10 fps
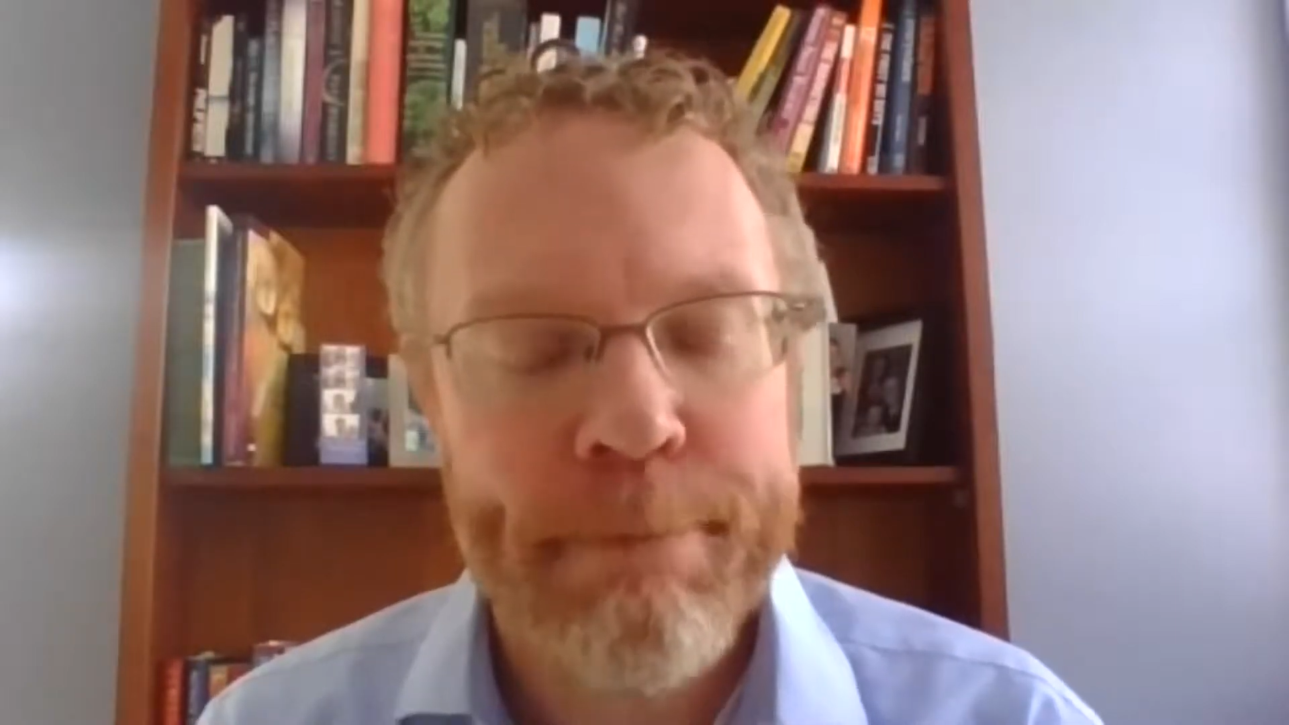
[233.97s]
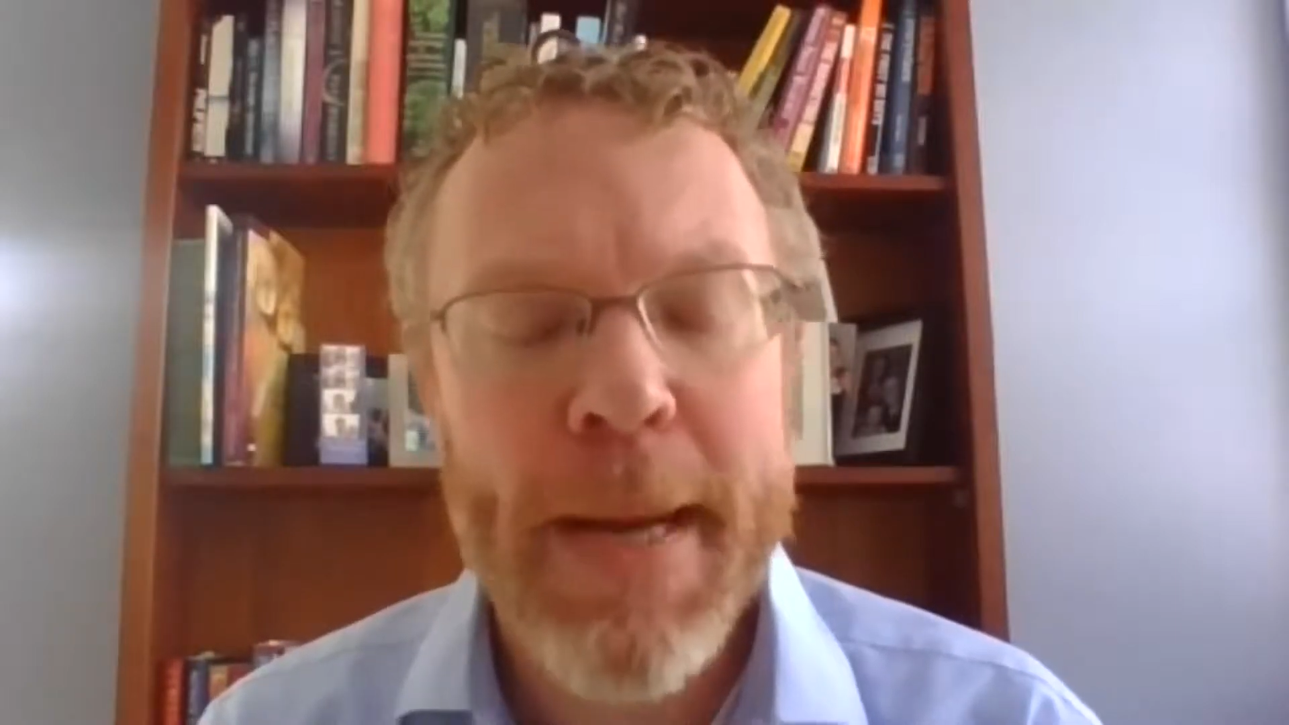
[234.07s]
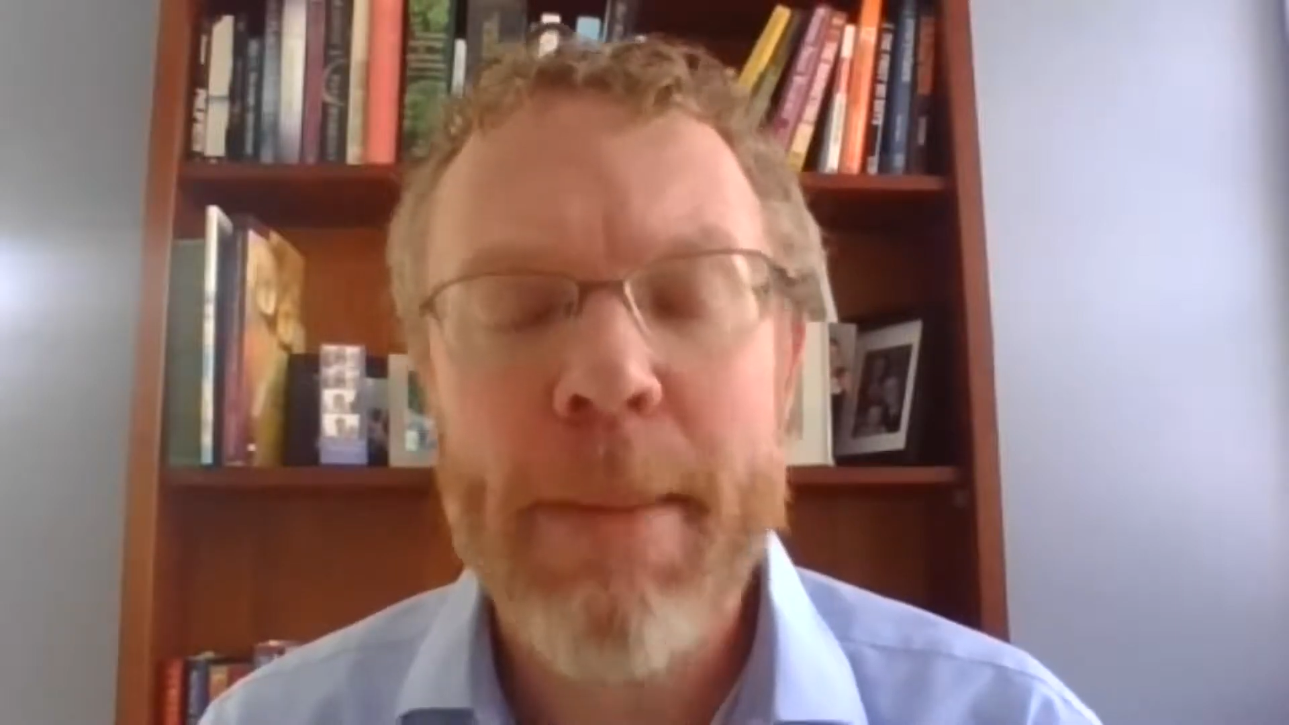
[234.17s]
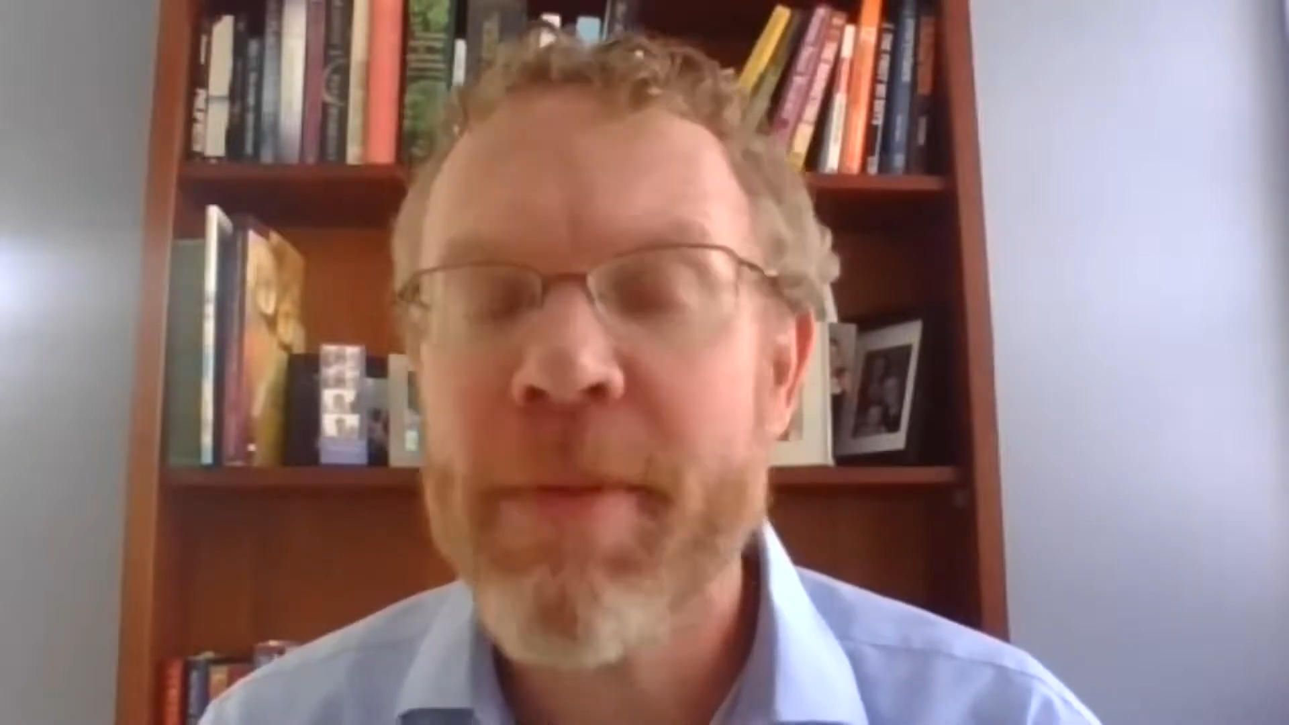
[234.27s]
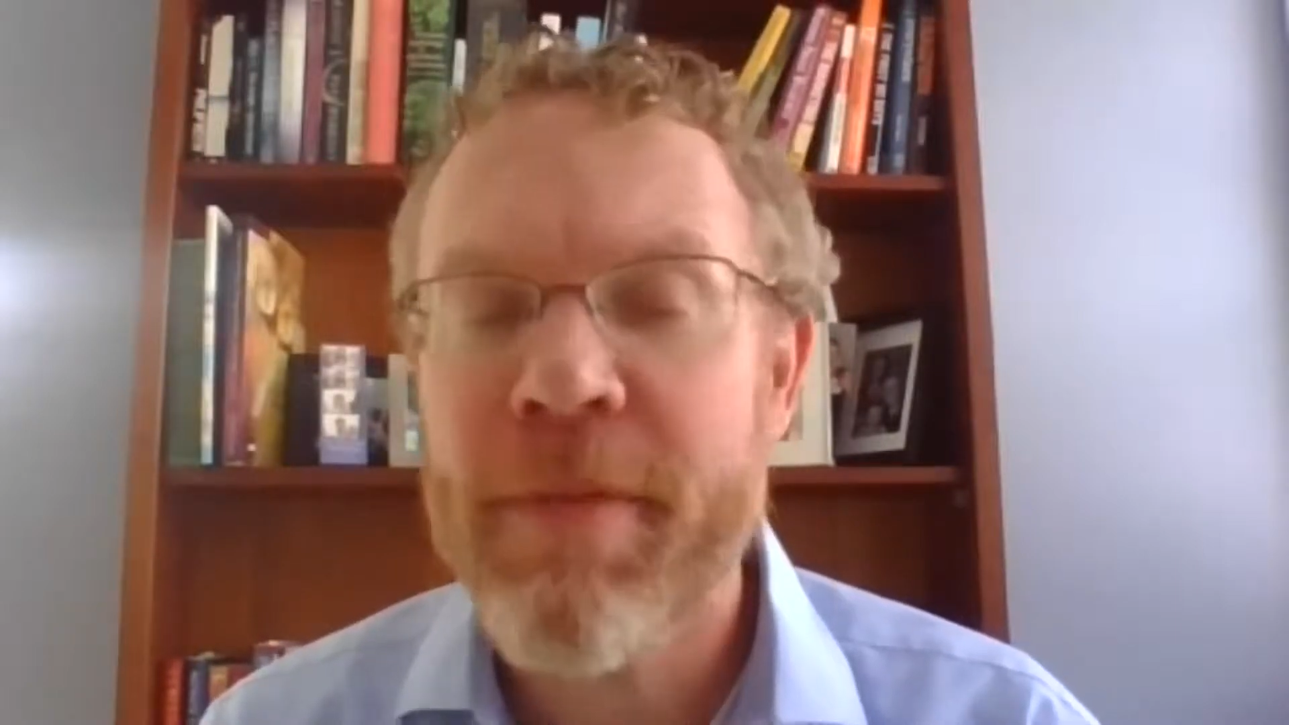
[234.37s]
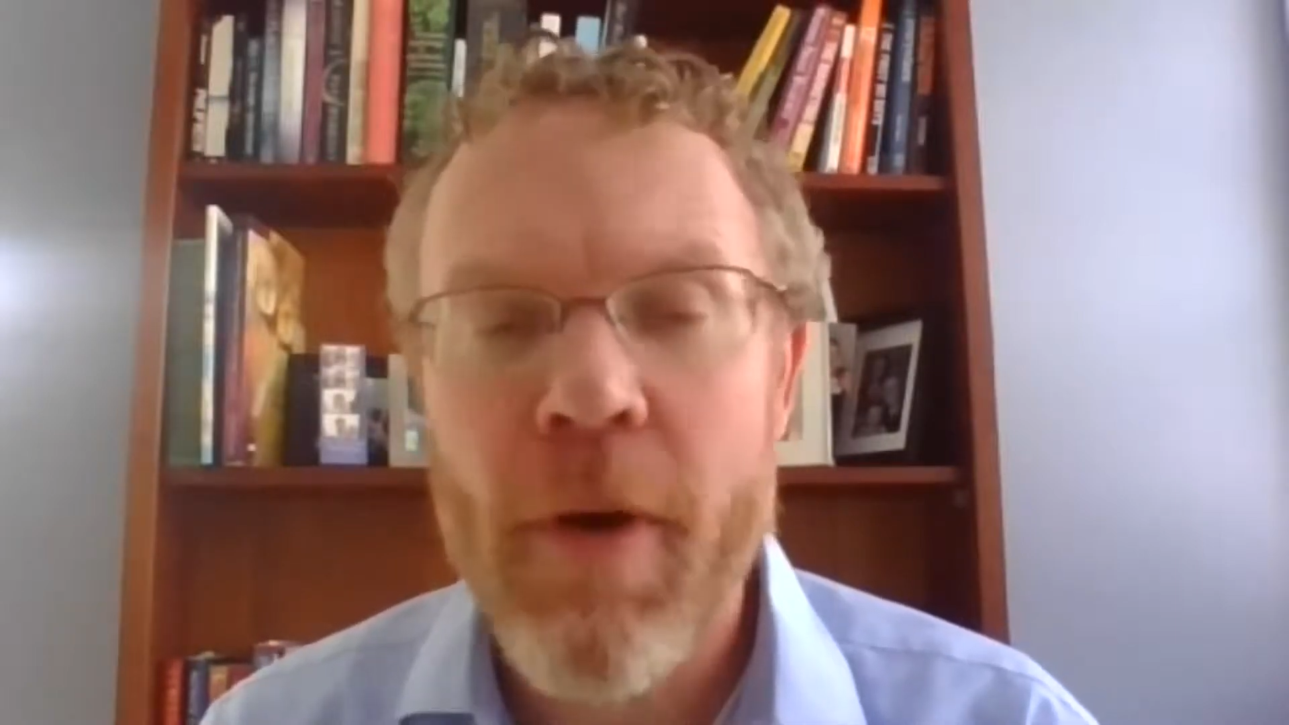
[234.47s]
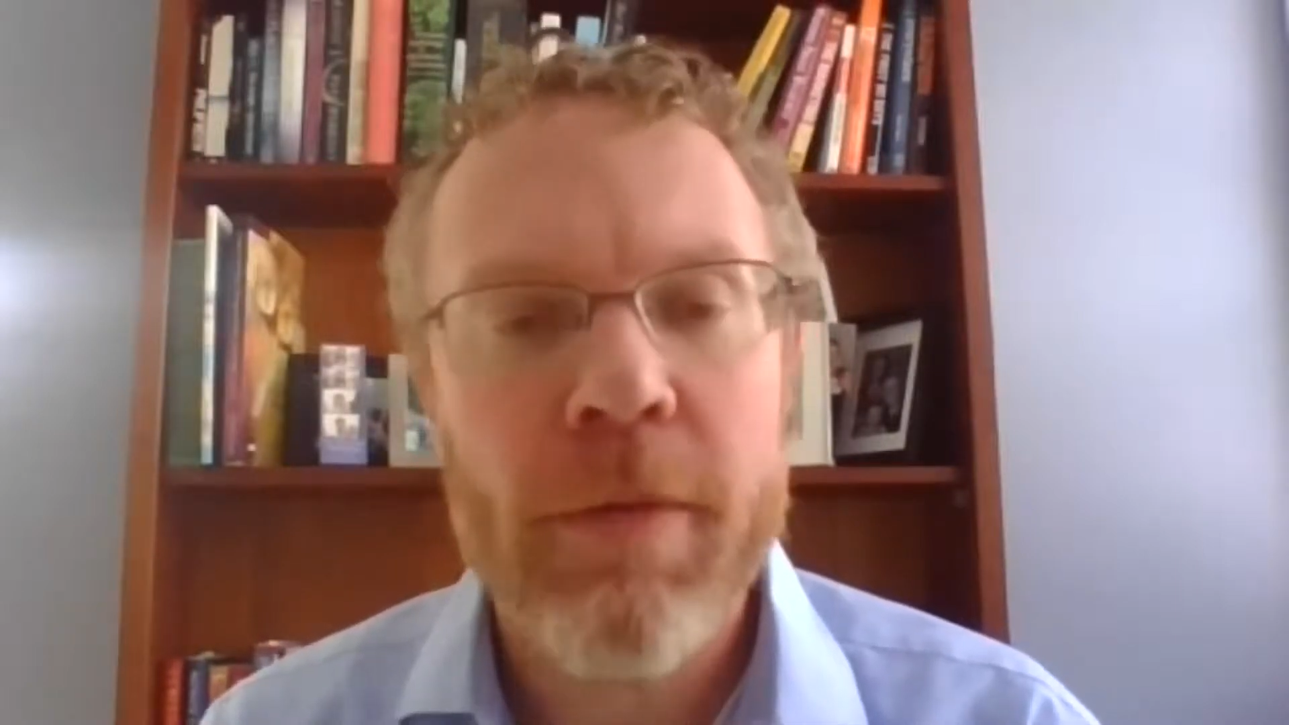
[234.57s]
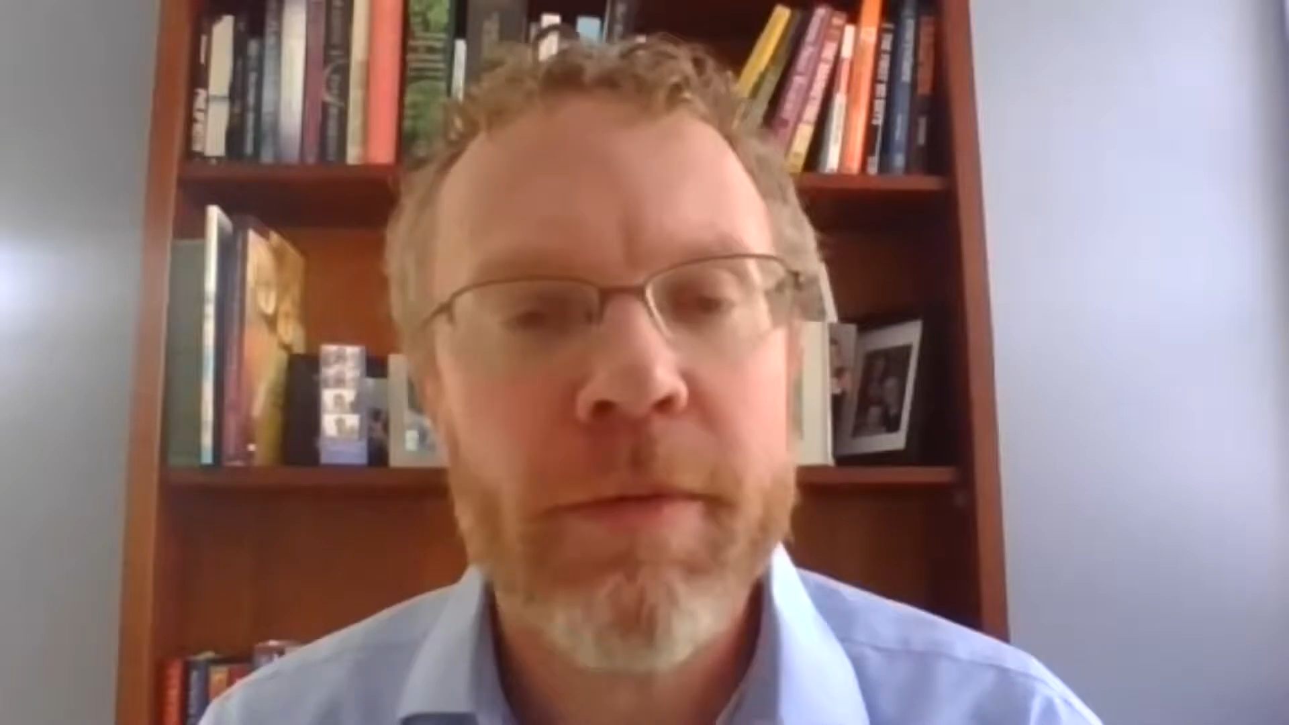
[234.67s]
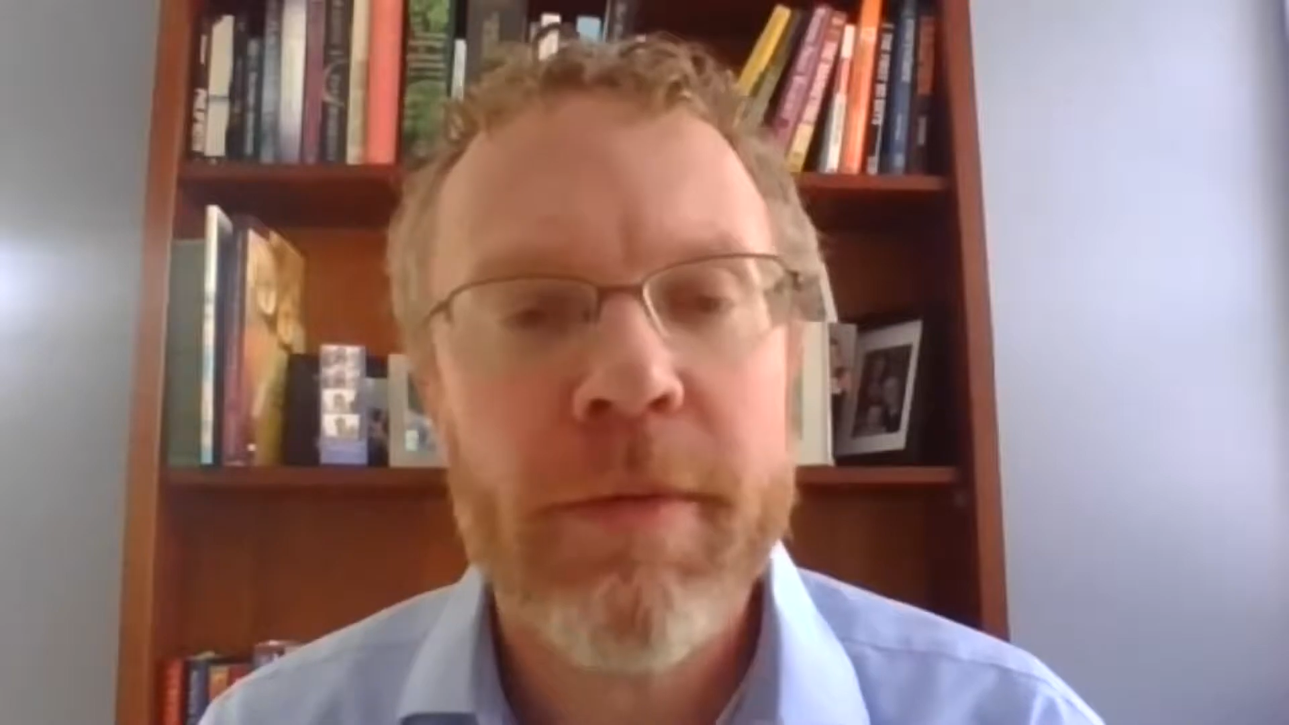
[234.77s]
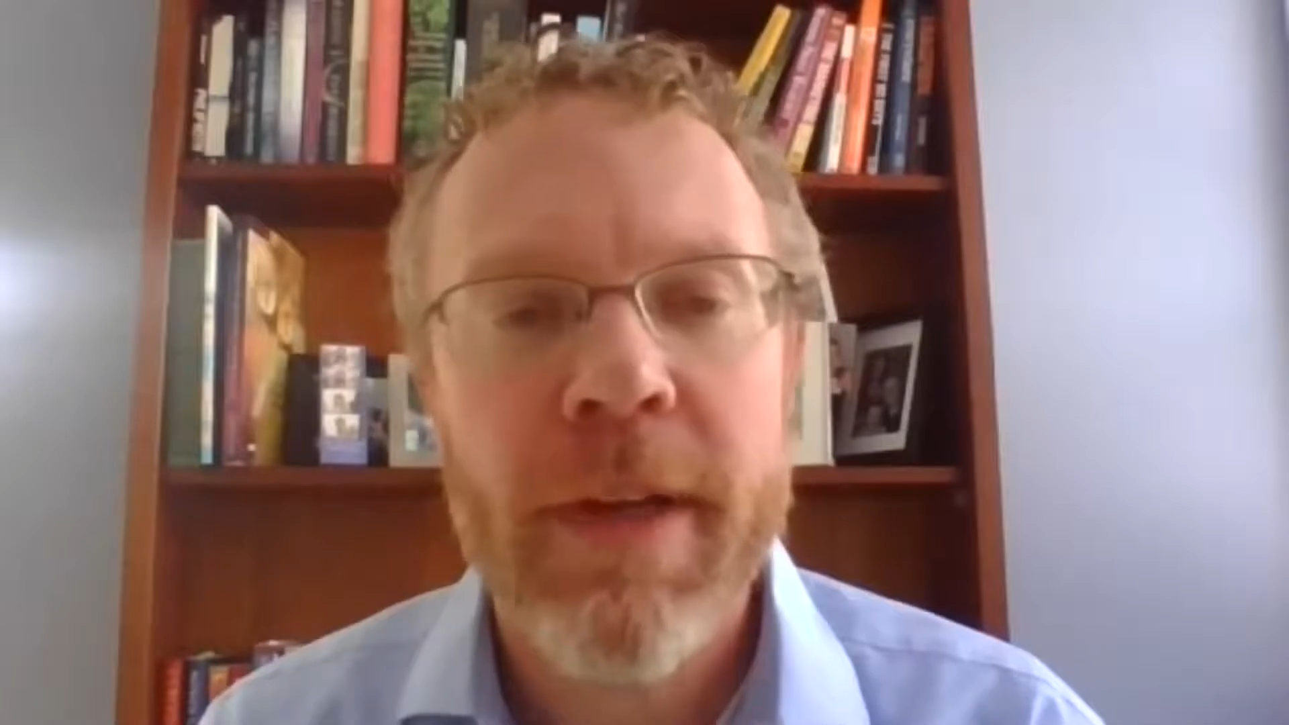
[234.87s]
pick up the phone.